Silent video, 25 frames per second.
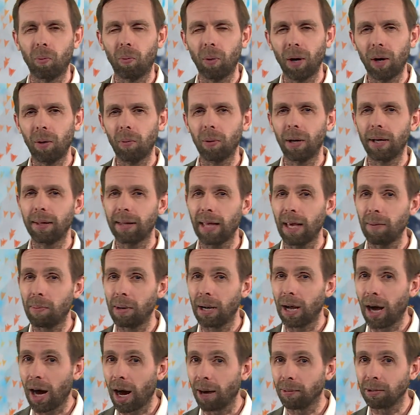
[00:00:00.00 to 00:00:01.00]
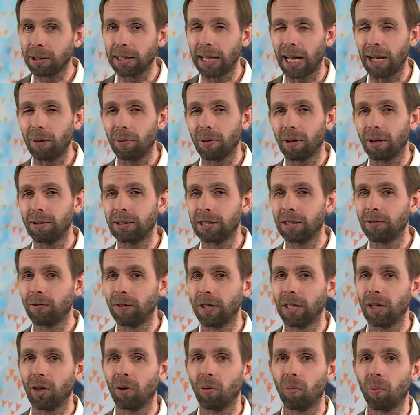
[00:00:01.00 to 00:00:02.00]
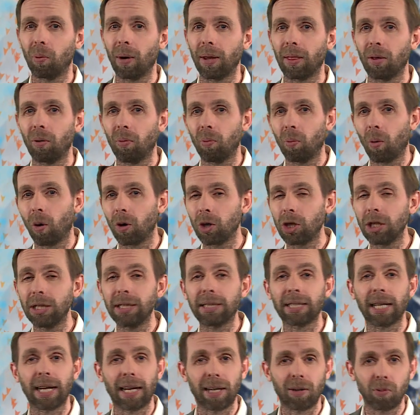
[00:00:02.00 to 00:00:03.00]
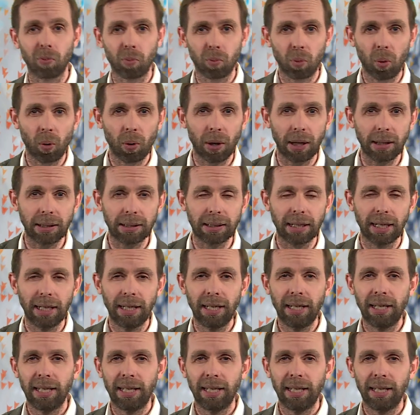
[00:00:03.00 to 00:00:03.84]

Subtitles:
Well worth keeping up to date with those severe weather watches and warnings,